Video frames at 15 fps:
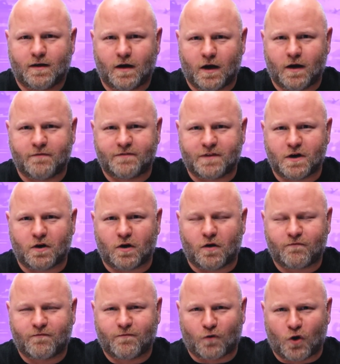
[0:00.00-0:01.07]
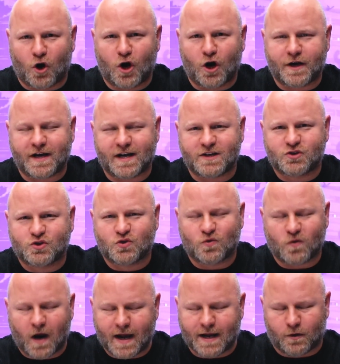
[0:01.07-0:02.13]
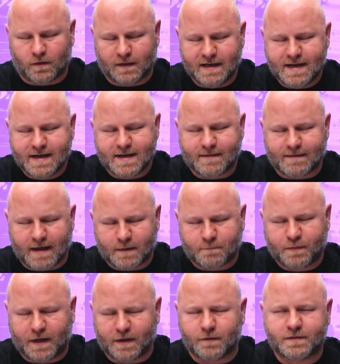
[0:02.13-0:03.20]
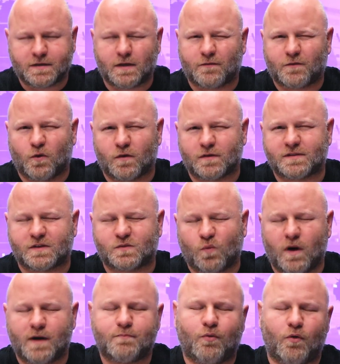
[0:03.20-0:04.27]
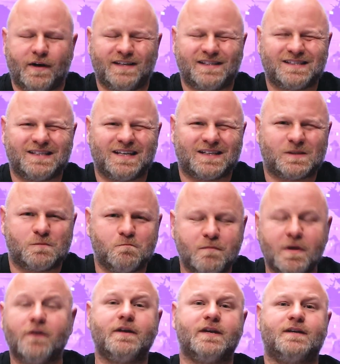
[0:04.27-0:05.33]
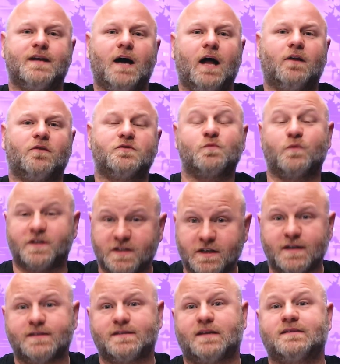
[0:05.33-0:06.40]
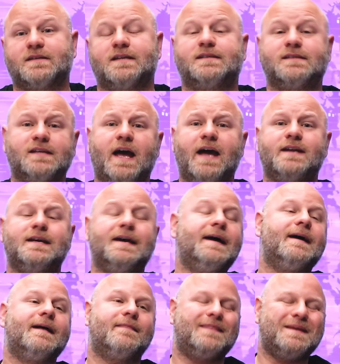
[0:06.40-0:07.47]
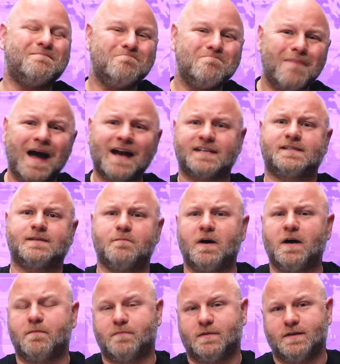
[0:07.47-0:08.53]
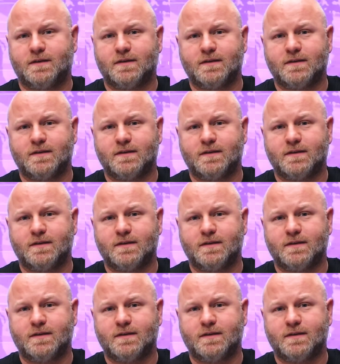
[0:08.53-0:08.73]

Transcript: of their fraud trial. That penalty, of course, is $1.6 million, which is, as I said, the maximum